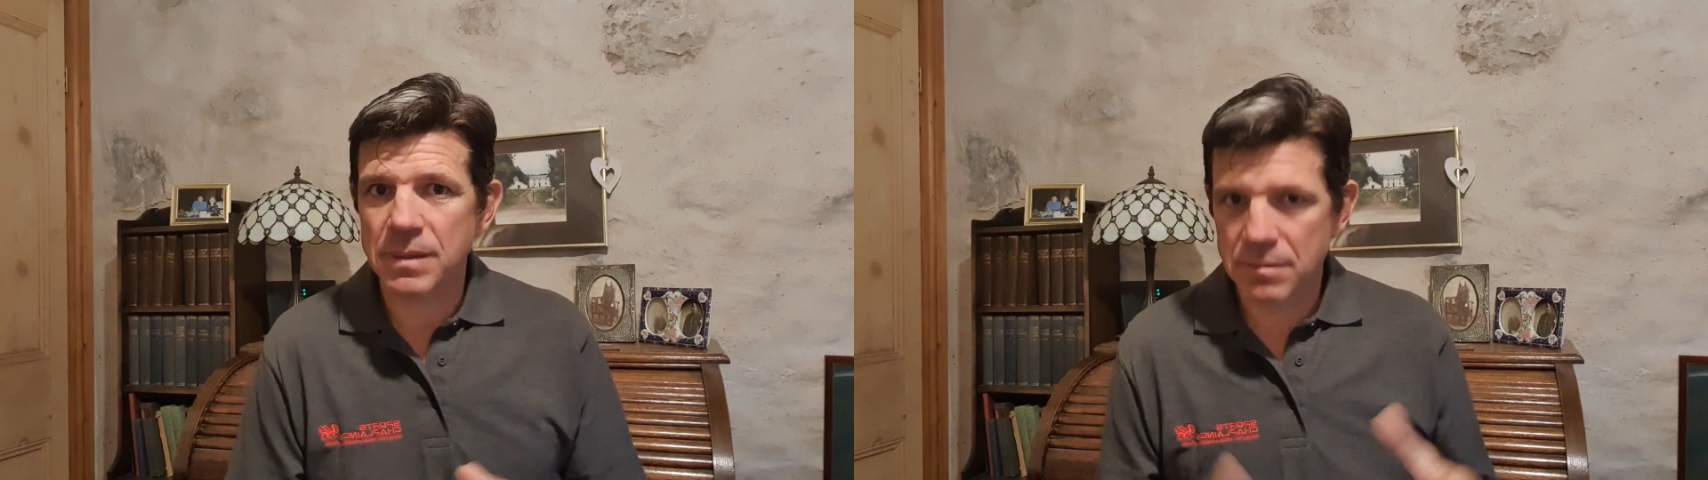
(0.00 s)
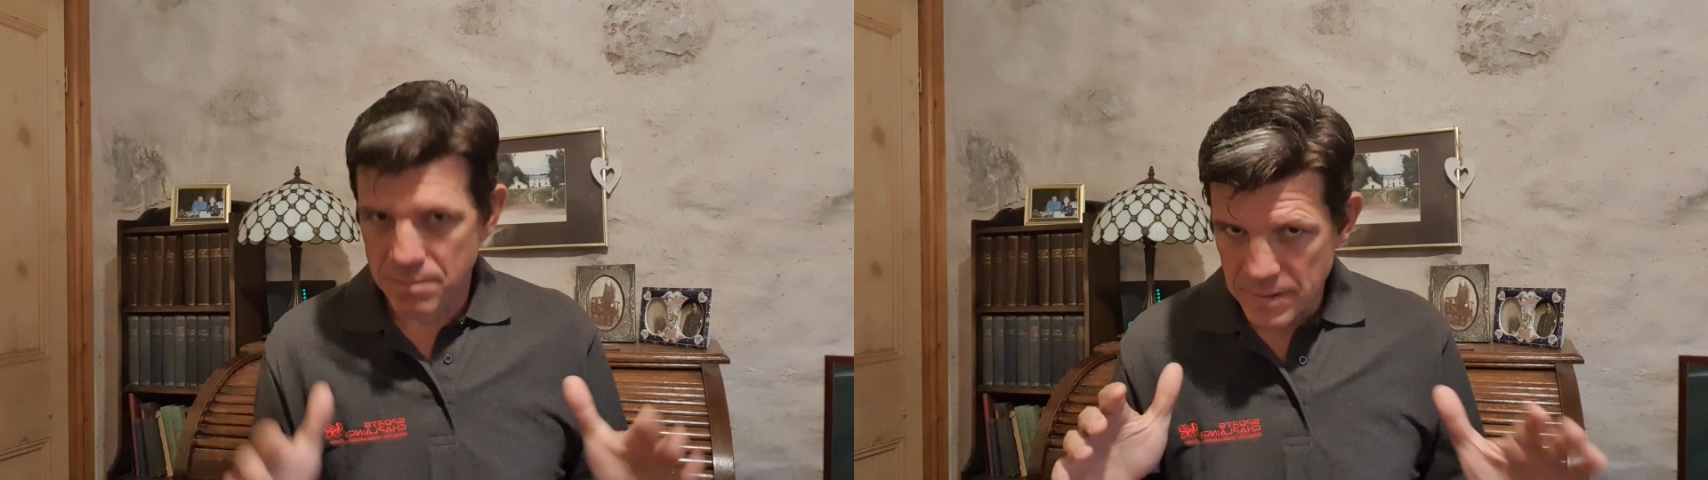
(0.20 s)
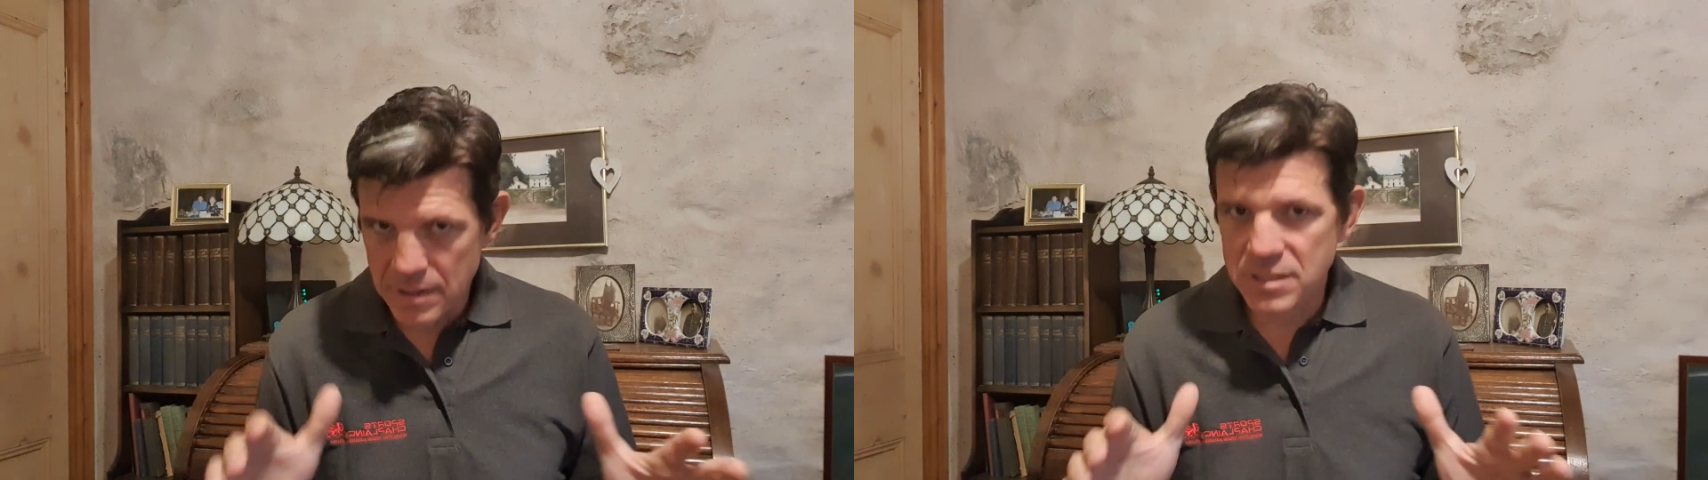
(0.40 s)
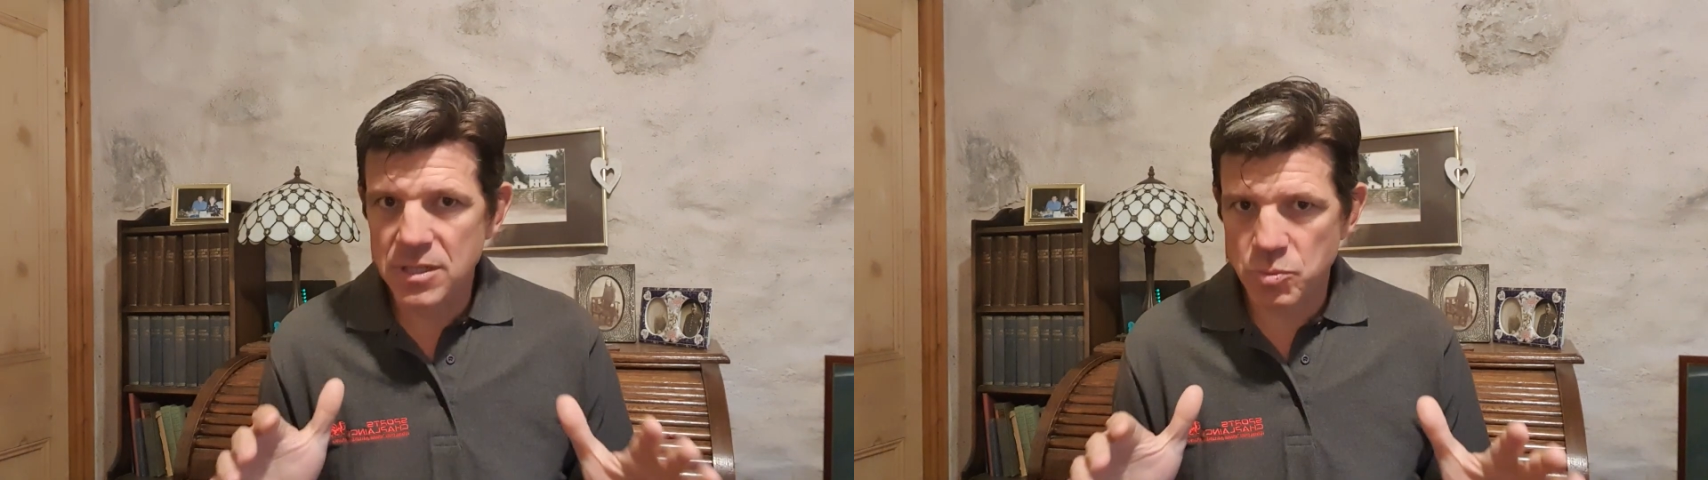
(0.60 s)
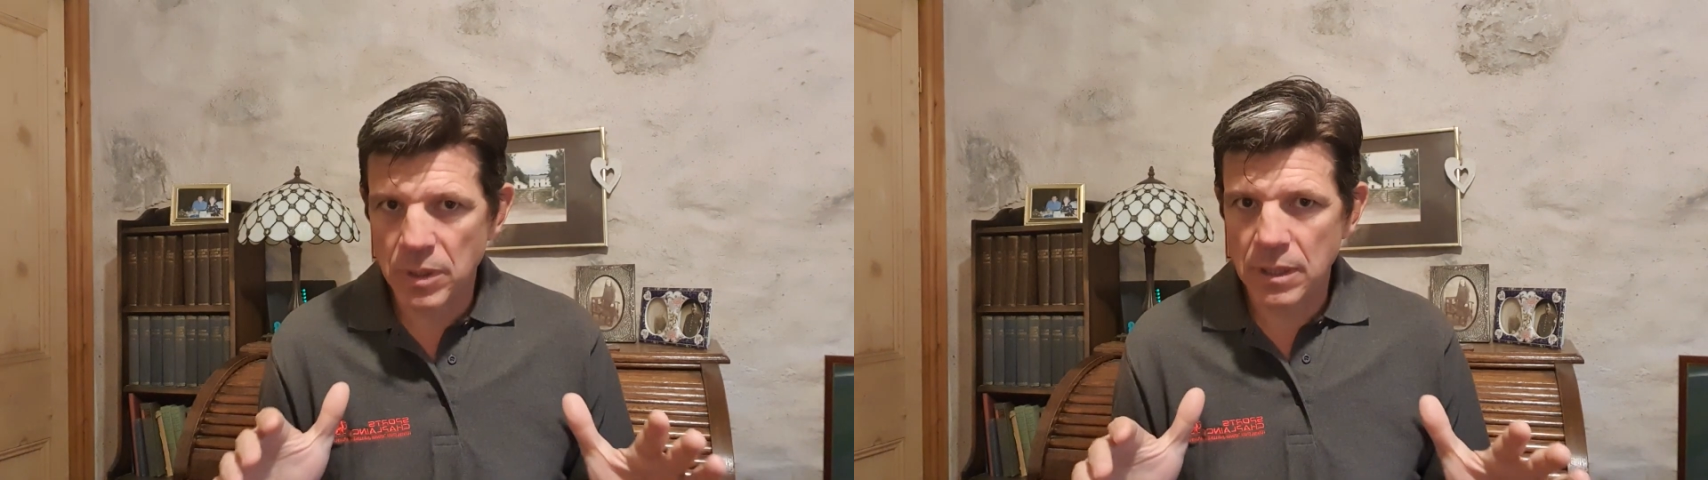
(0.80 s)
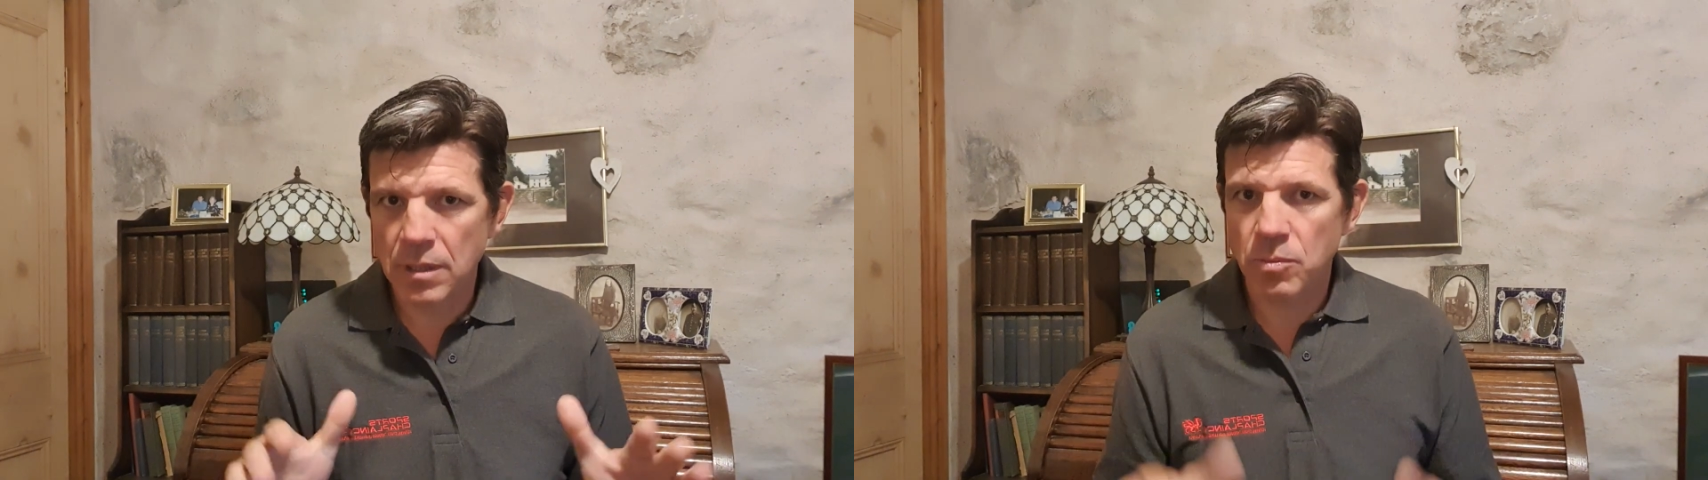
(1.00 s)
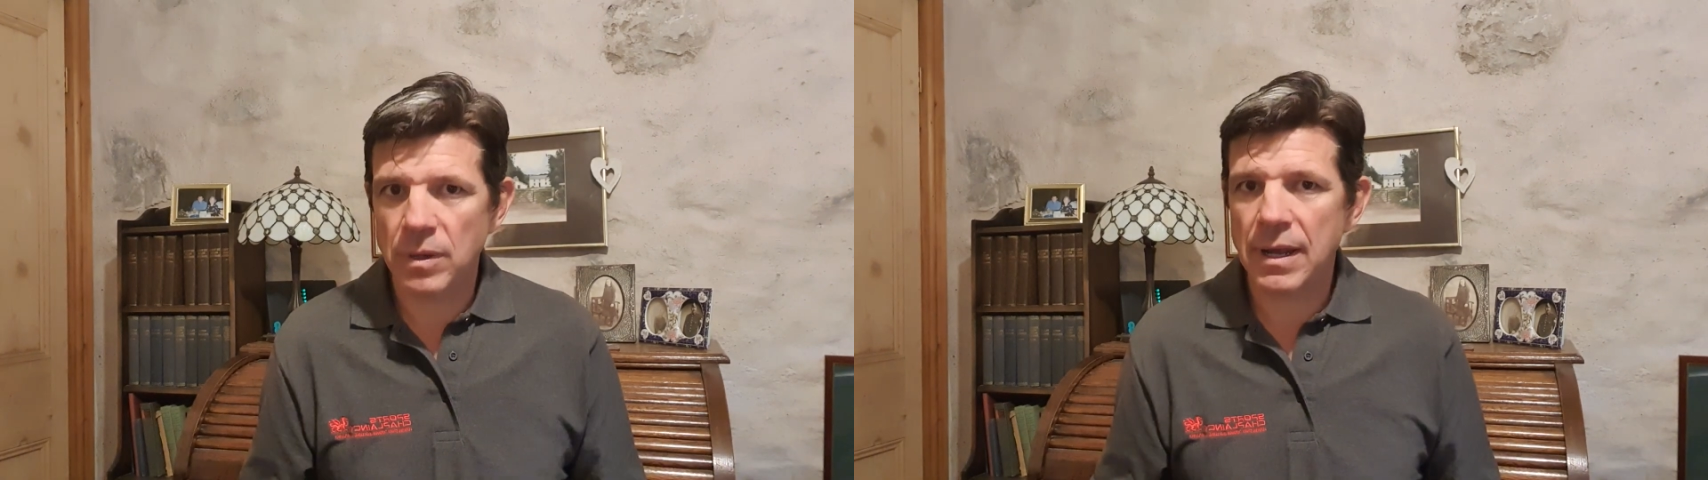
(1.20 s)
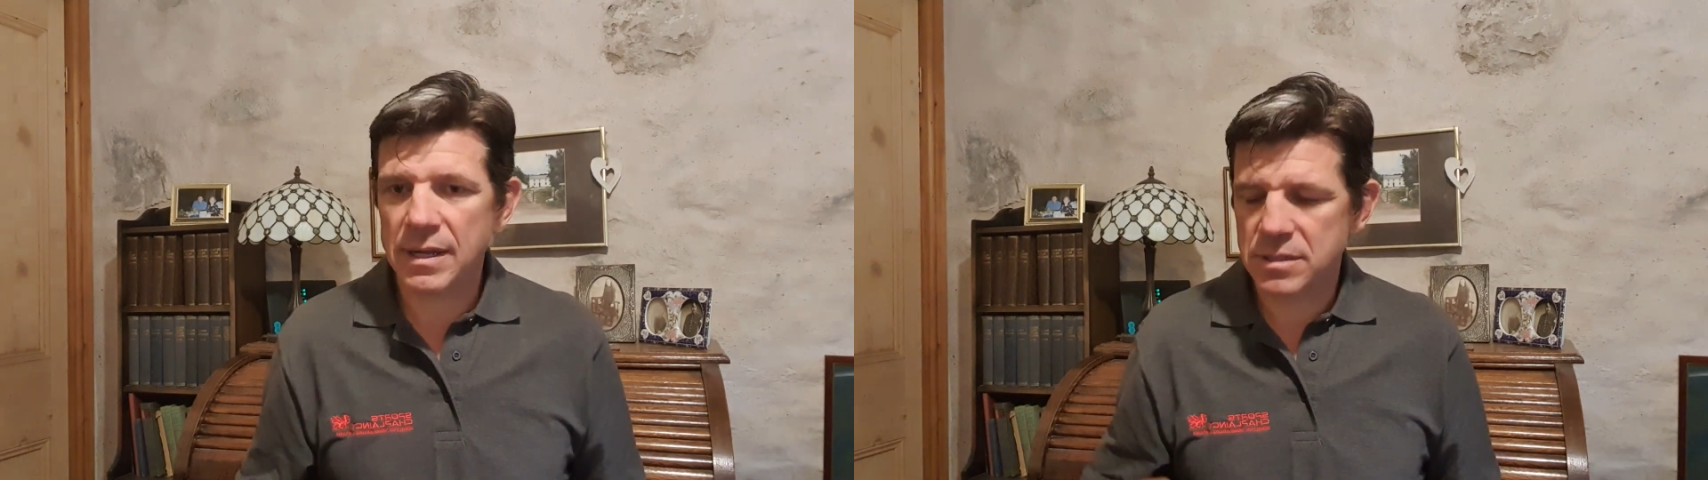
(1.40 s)
but this is what he
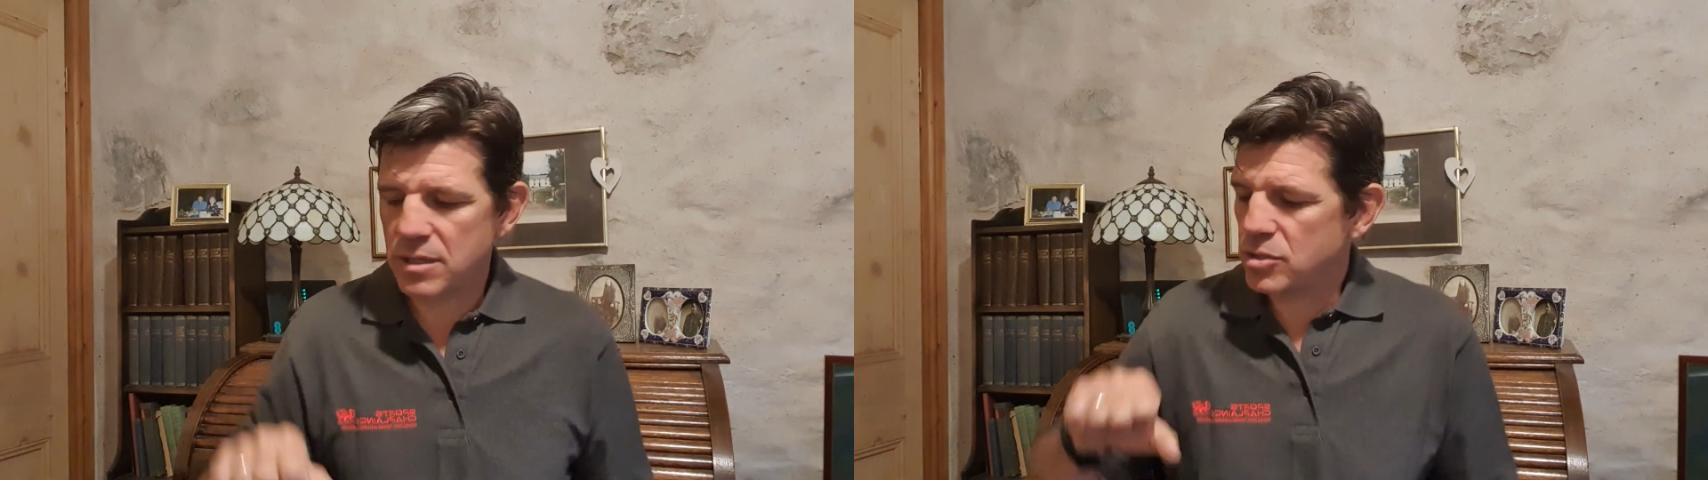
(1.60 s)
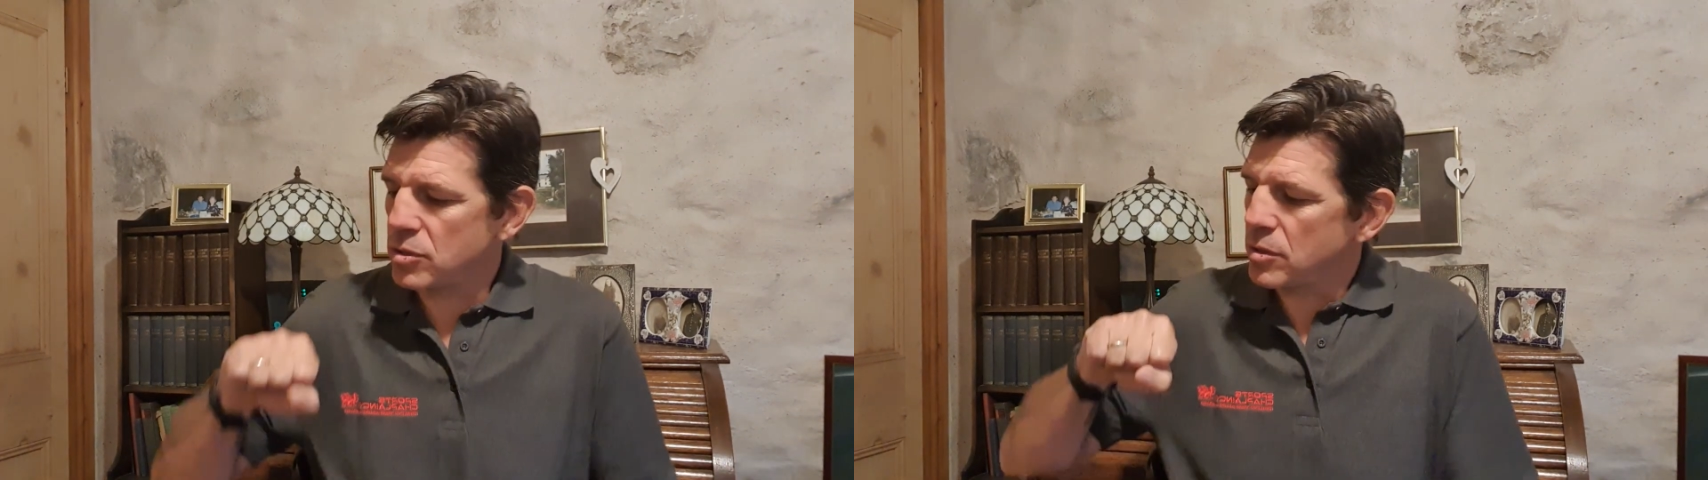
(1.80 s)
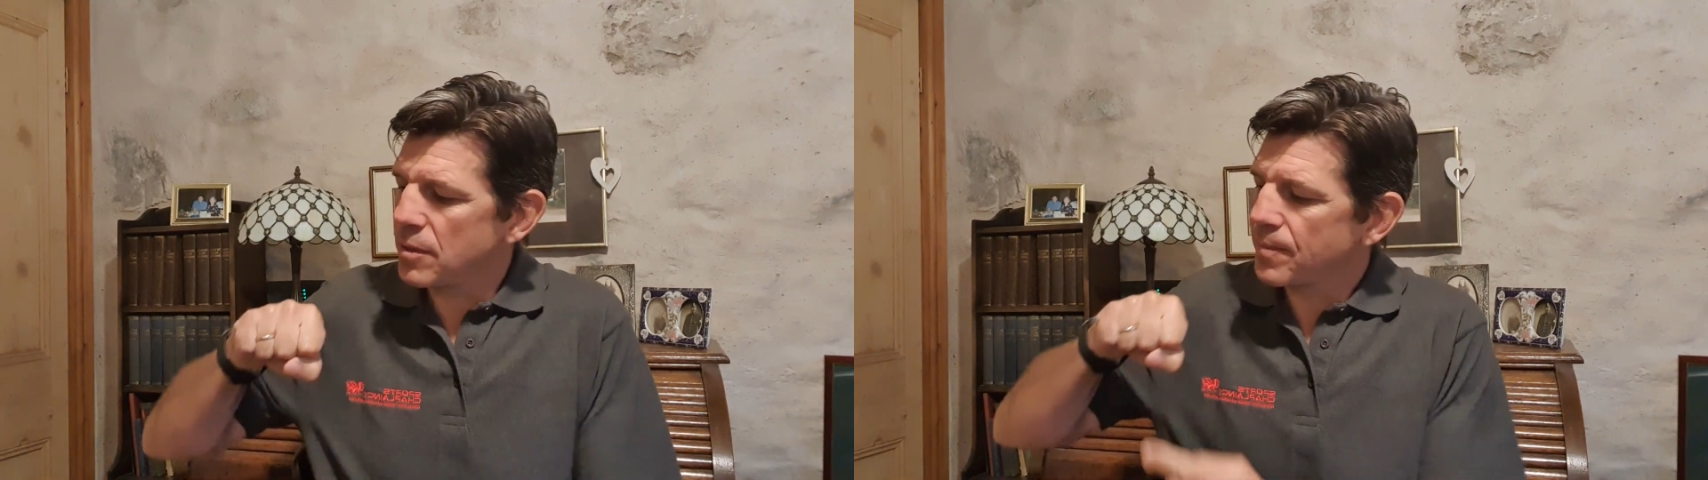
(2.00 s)
had tattooed.